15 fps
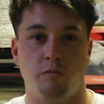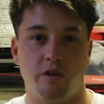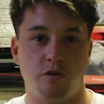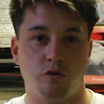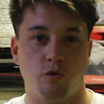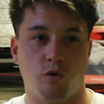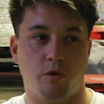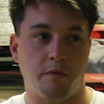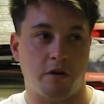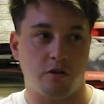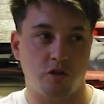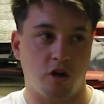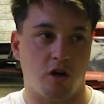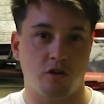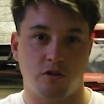we're talking about
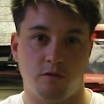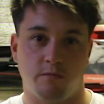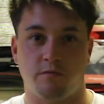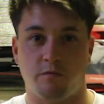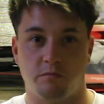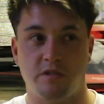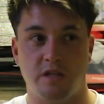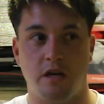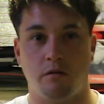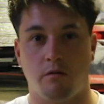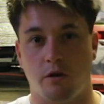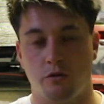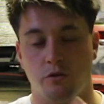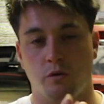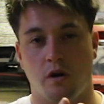charging them from
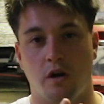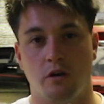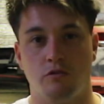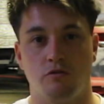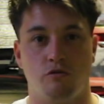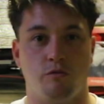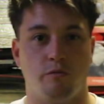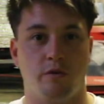0 to 100.